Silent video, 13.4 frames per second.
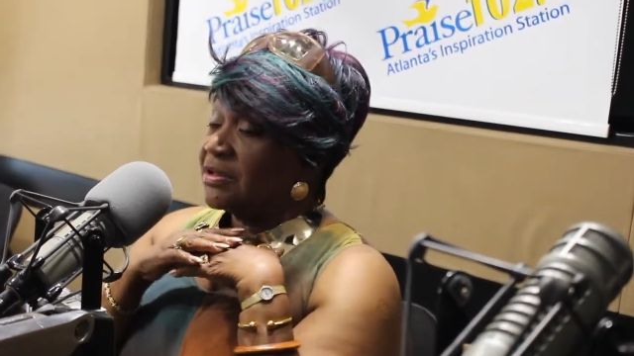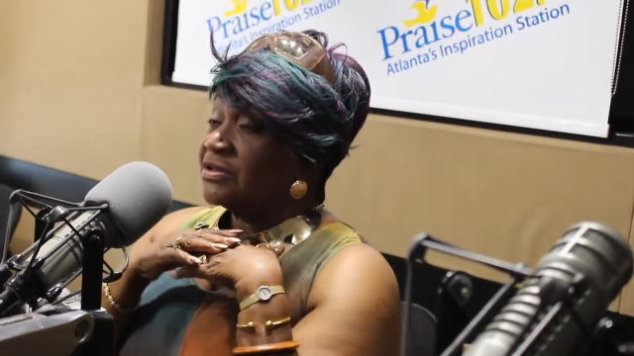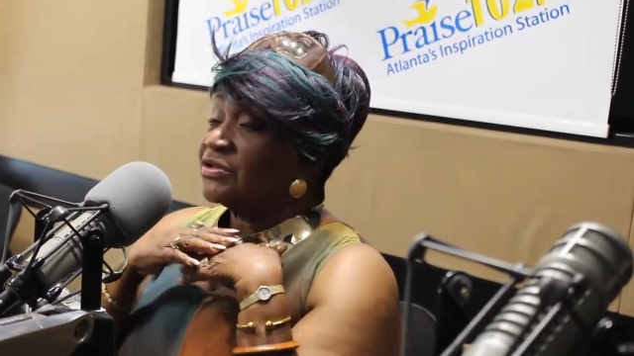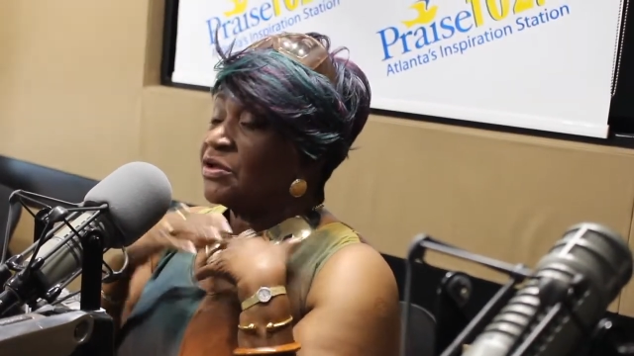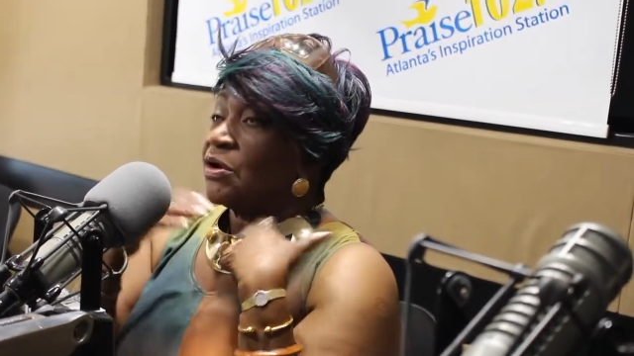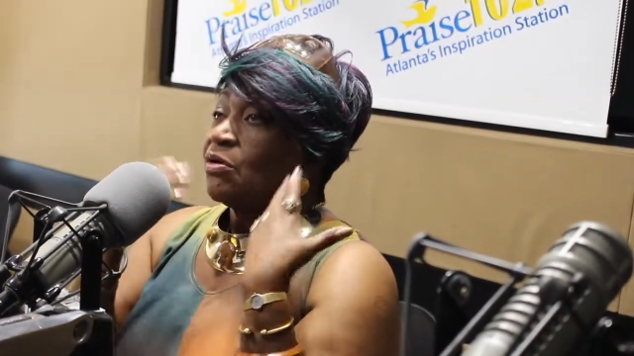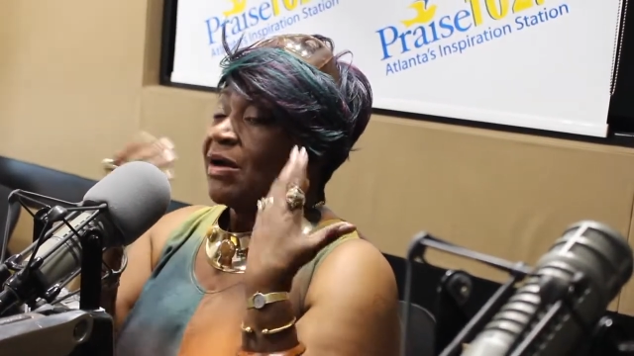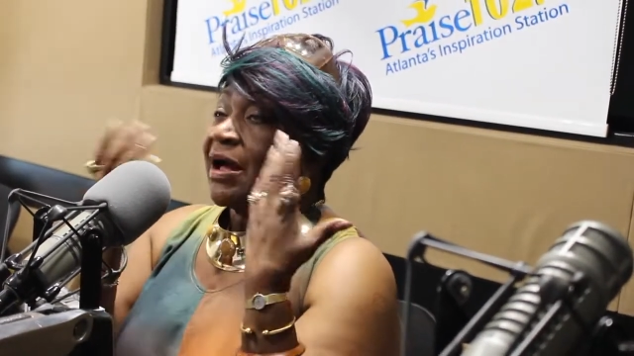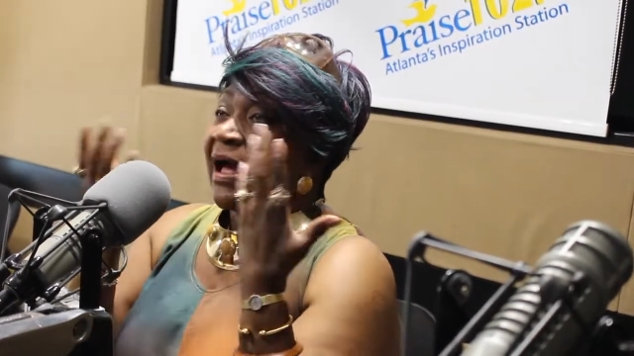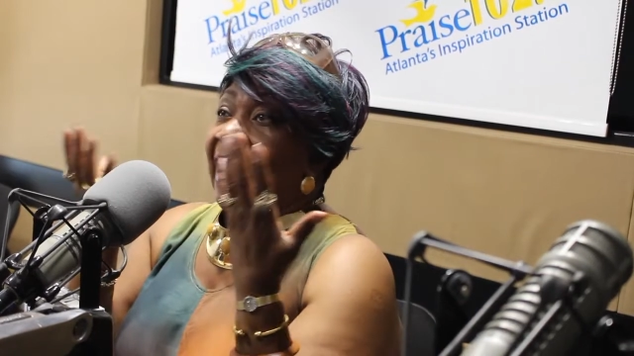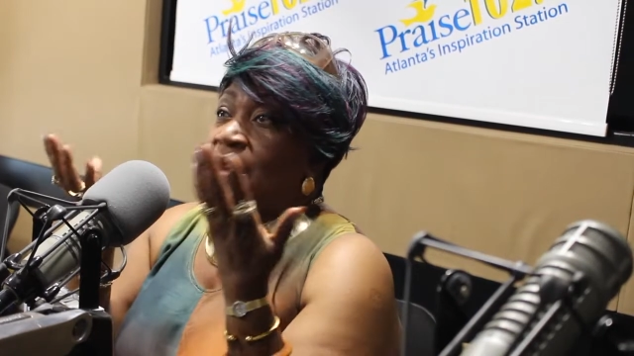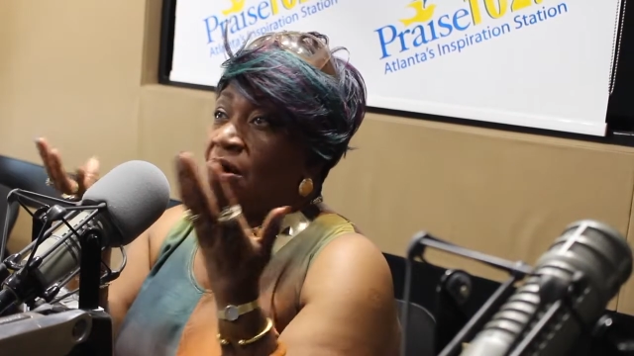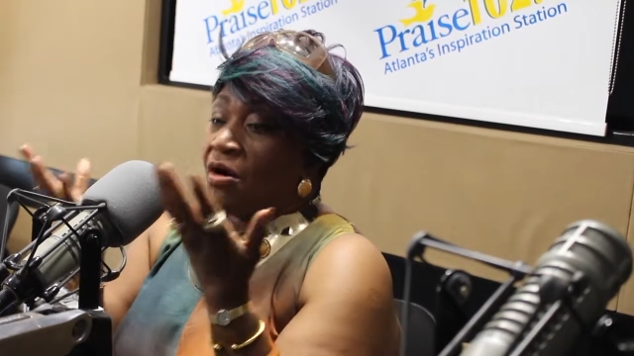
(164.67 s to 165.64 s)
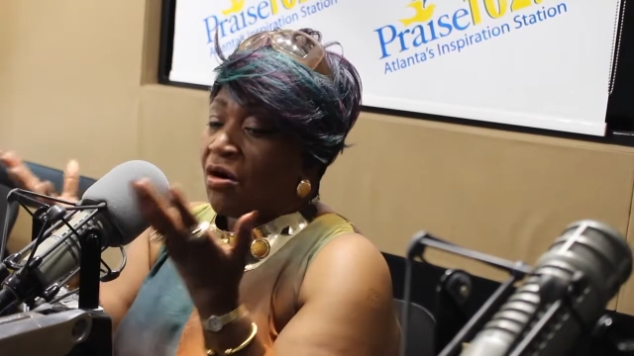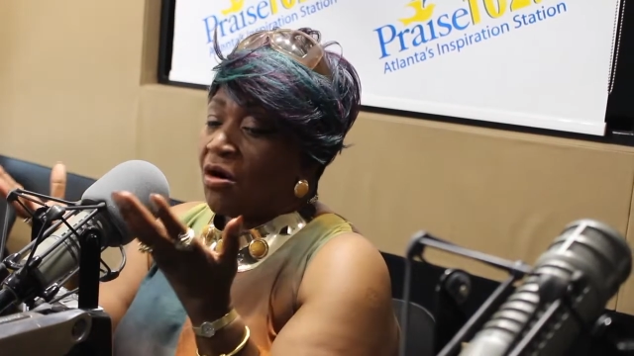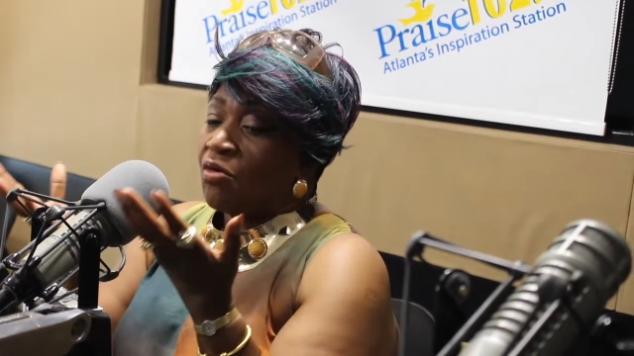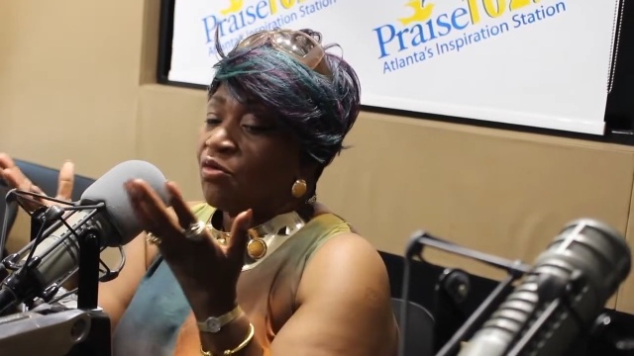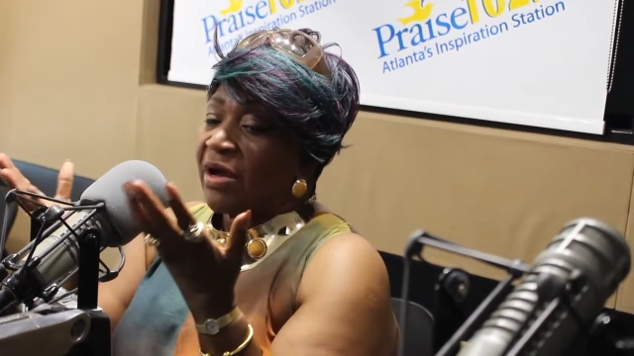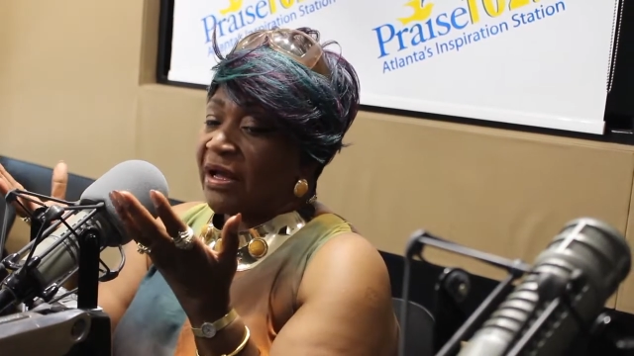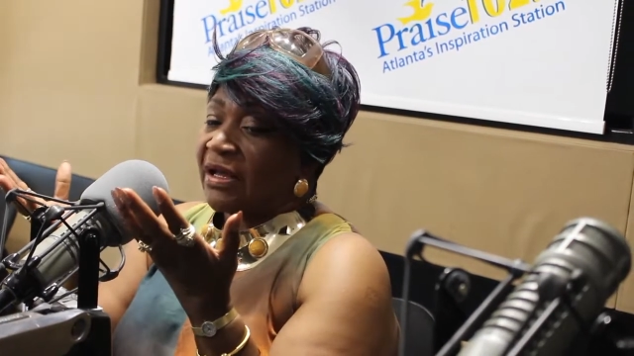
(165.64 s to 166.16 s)
So I
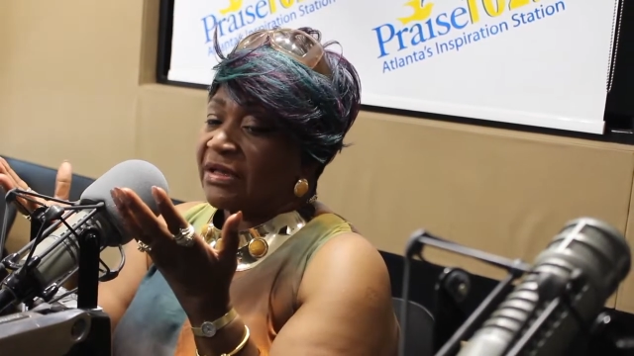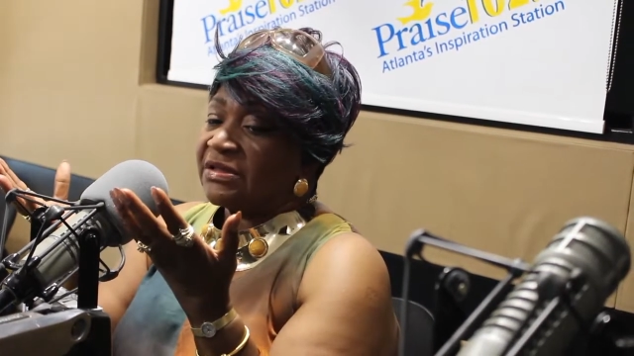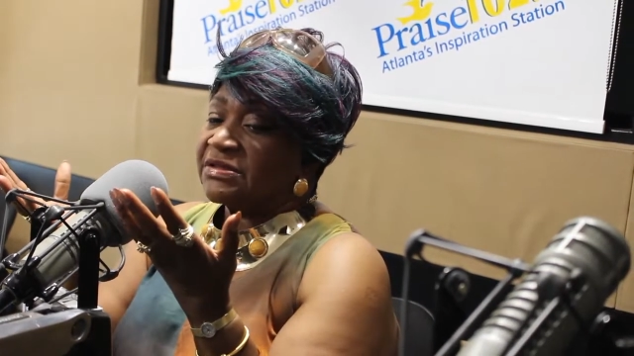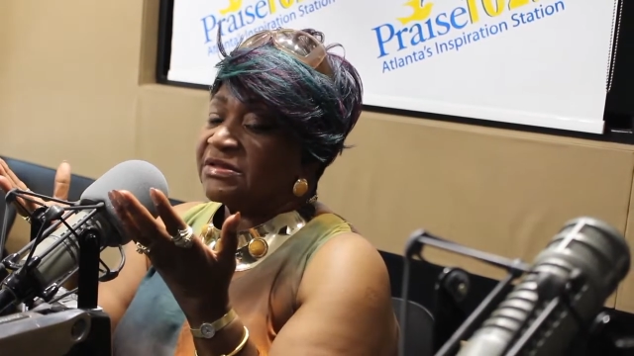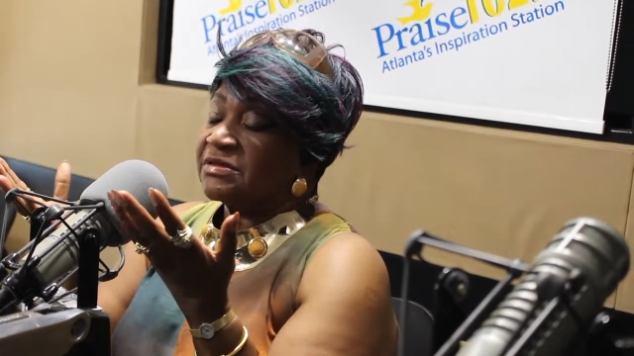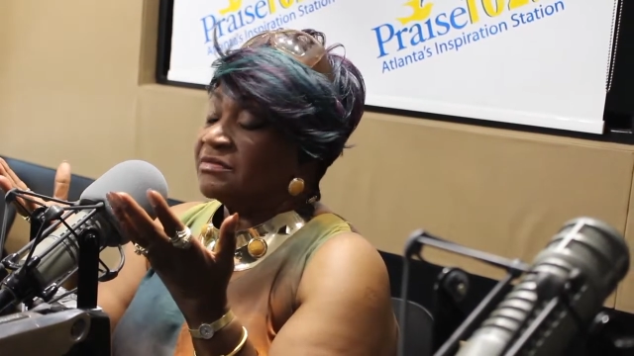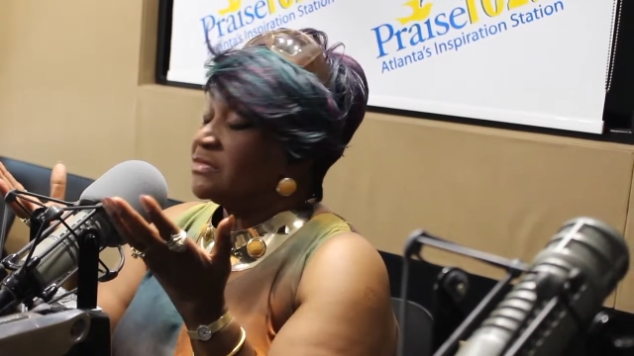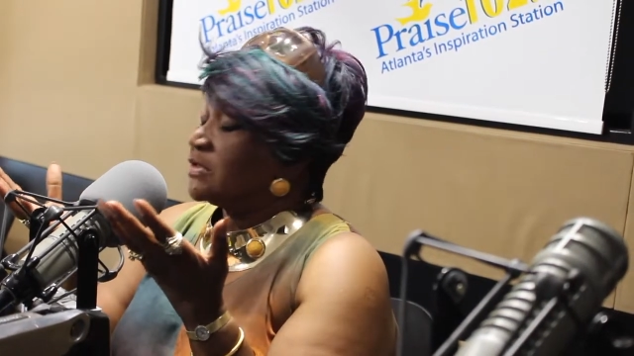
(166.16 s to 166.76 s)
always